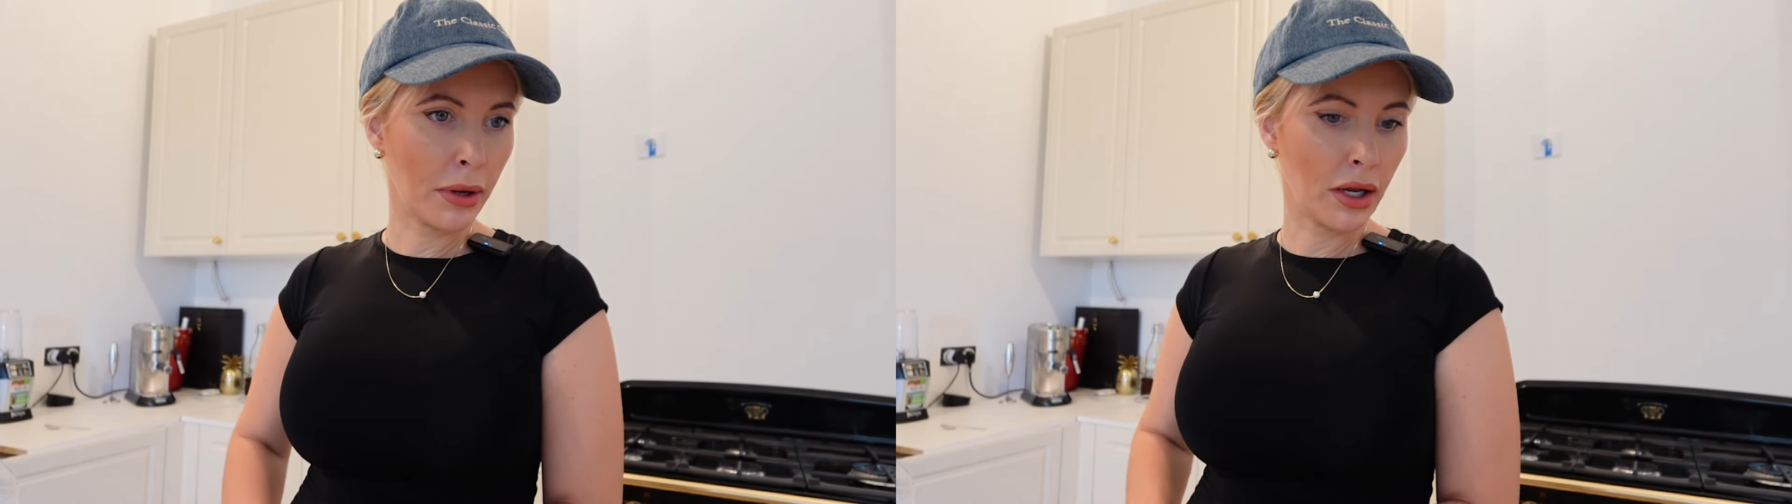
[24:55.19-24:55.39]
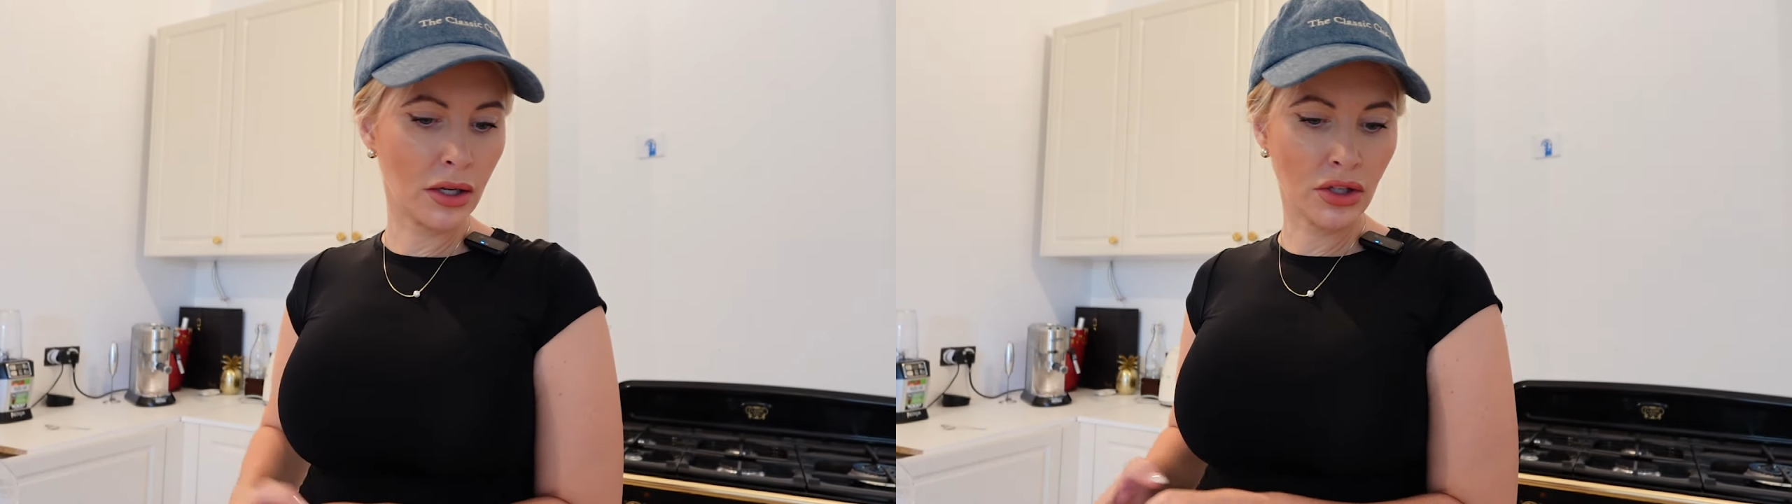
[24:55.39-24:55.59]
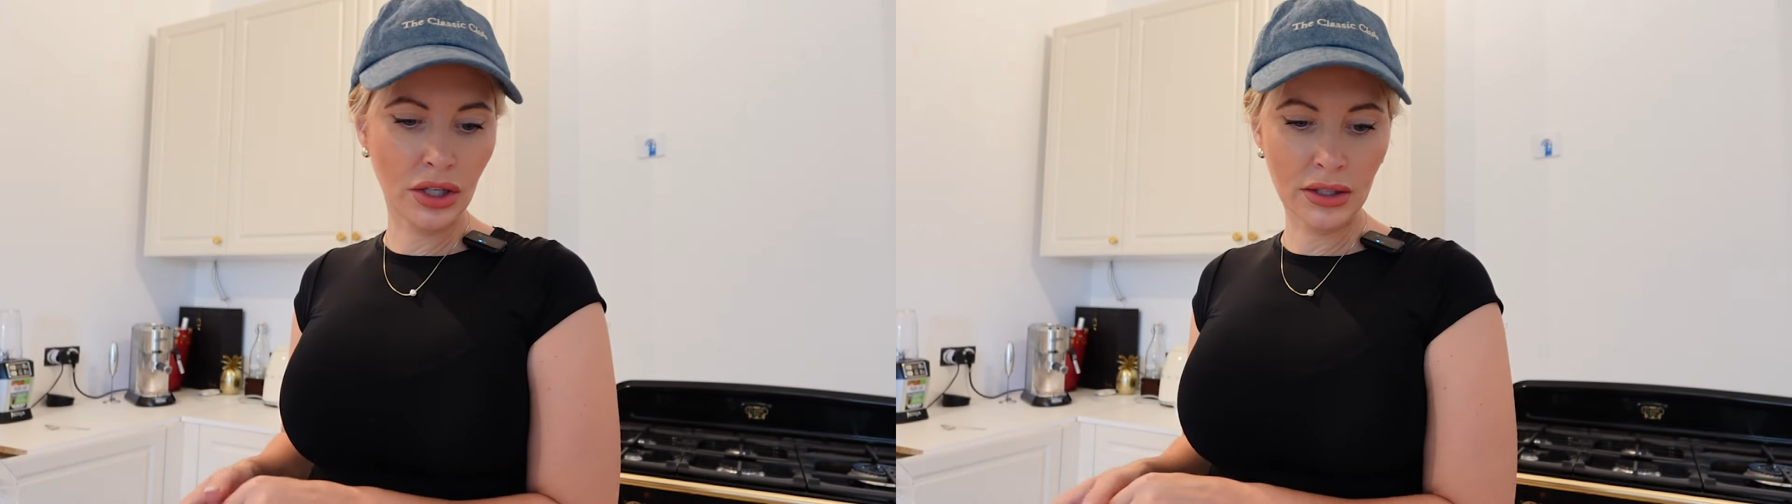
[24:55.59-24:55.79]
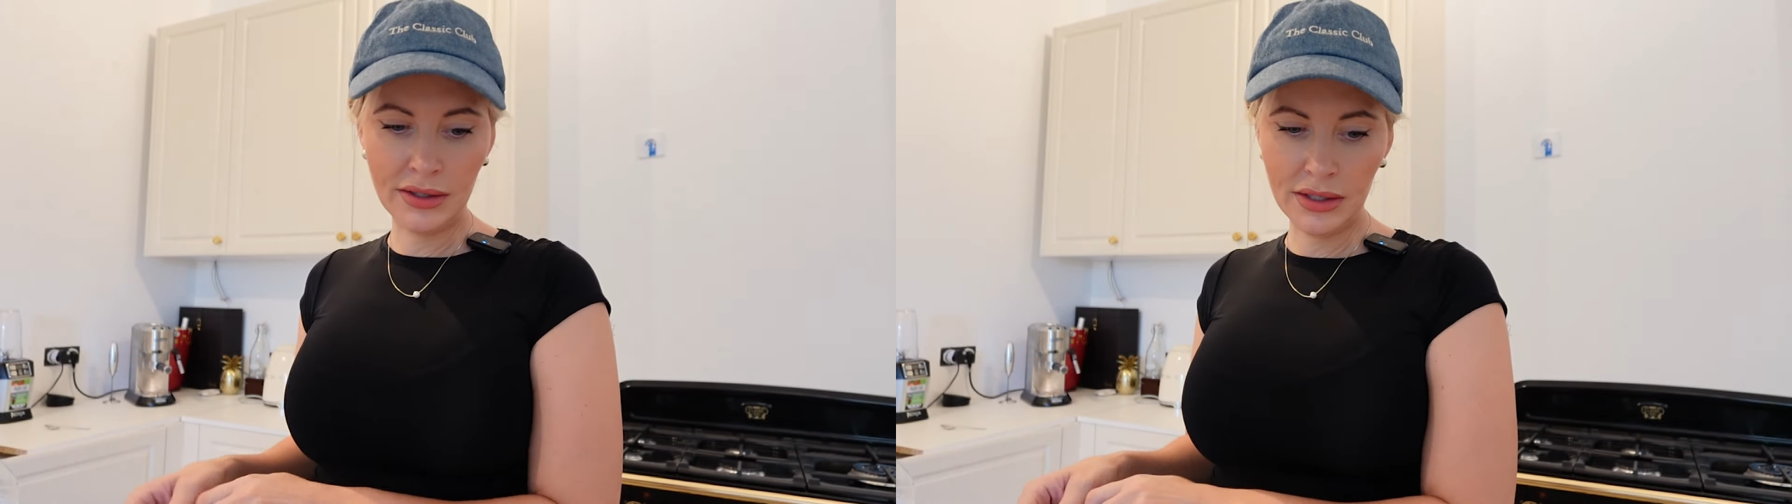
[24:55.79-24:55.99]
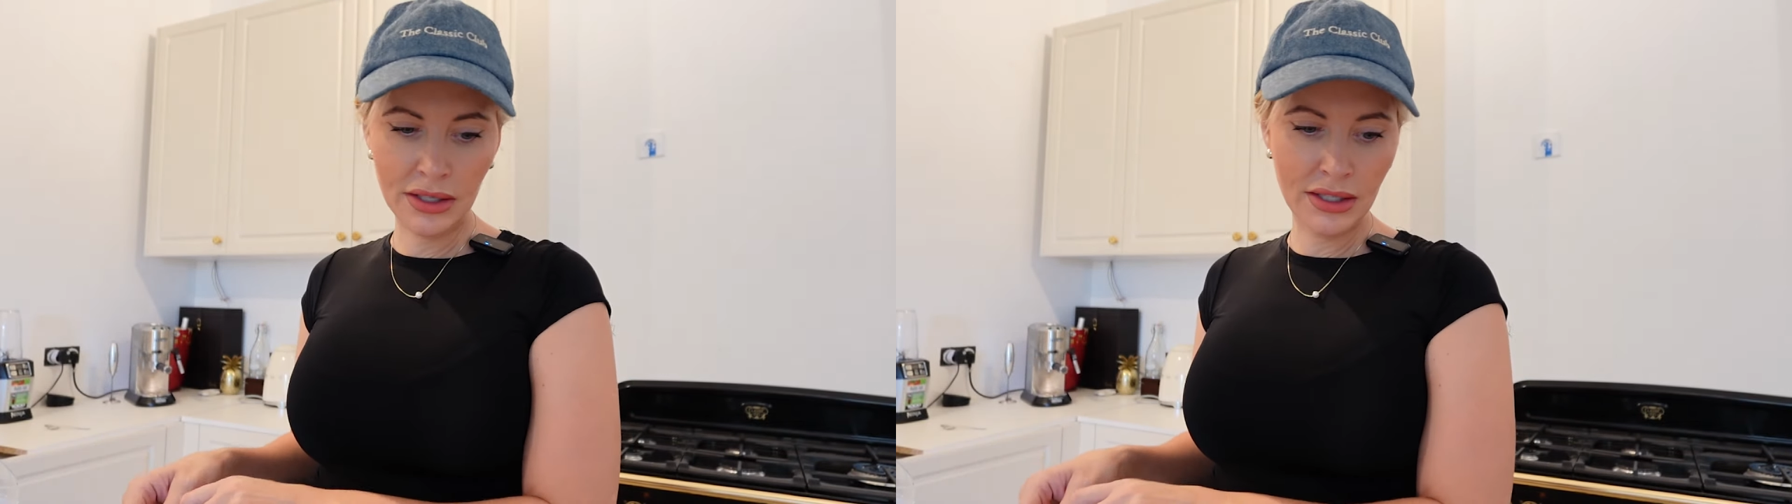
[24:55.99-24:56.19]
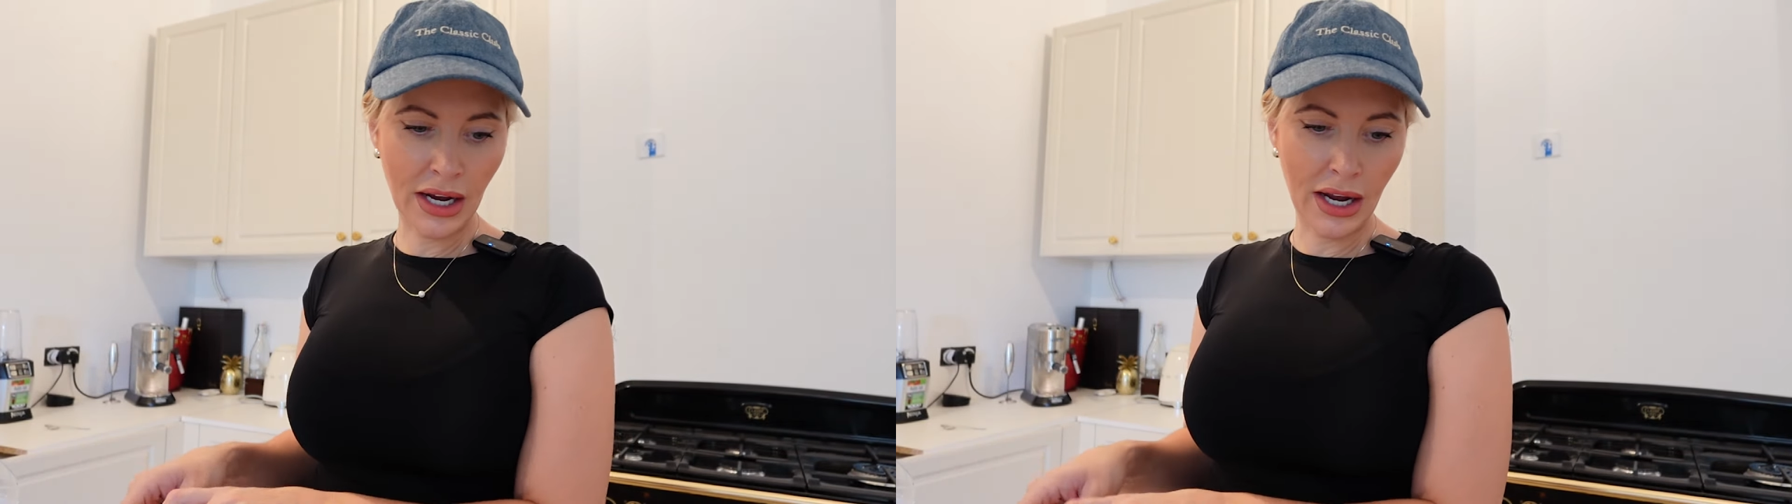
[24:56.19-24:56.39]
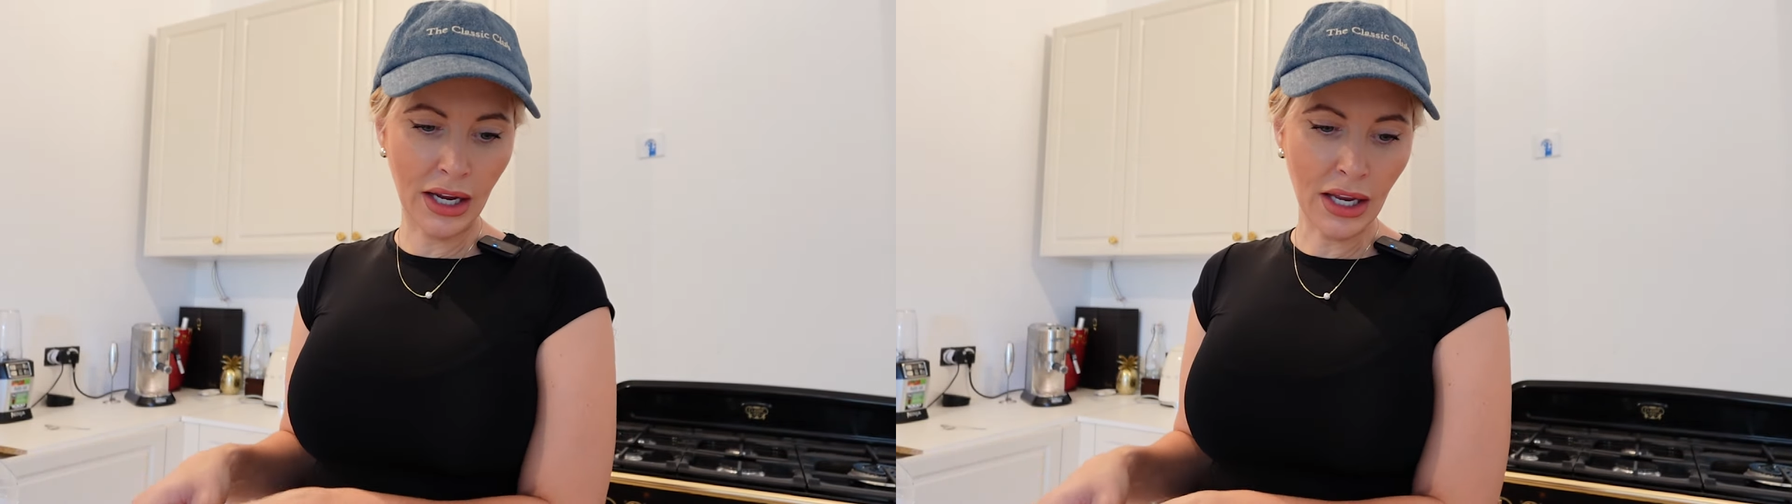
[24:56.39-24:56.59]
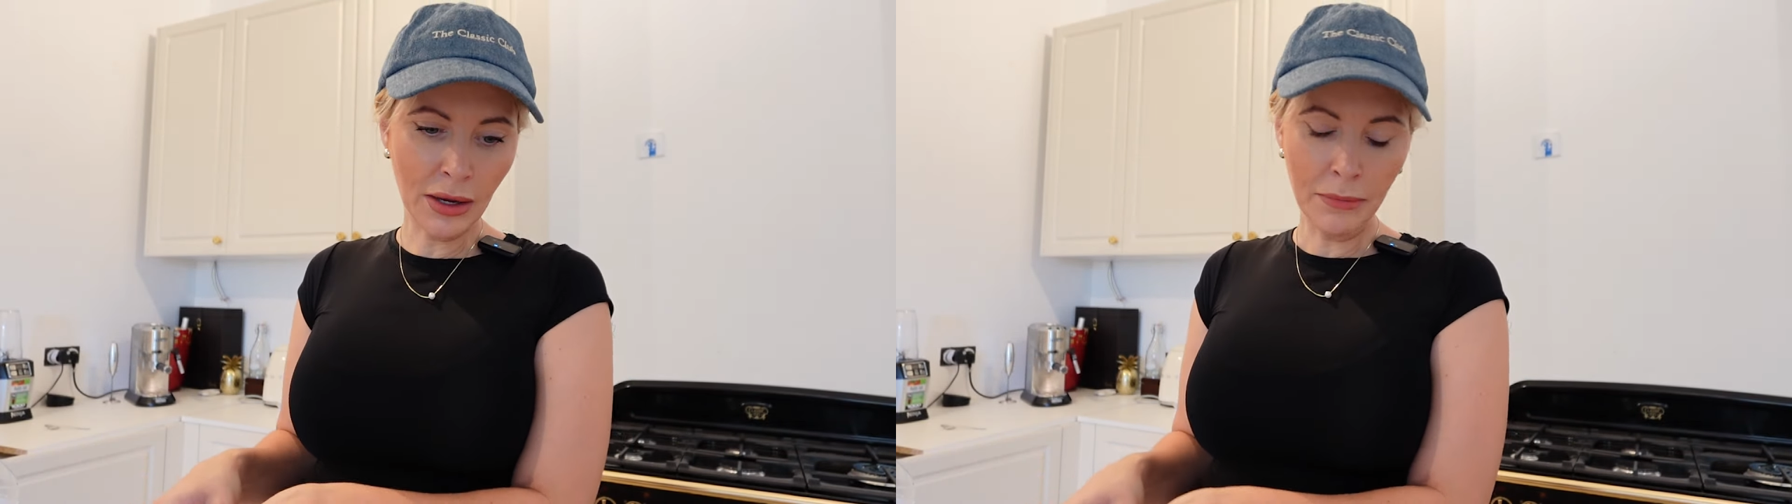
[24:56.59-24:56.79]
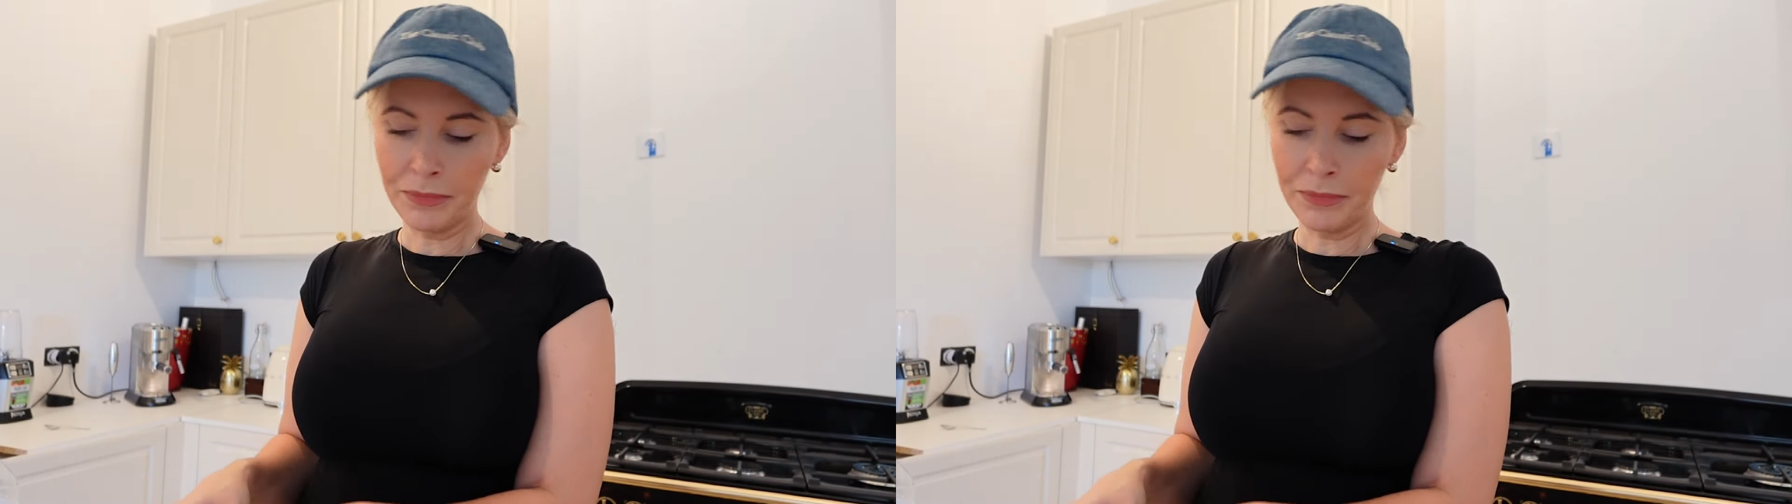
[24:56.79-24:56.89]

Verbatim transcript: purchase today.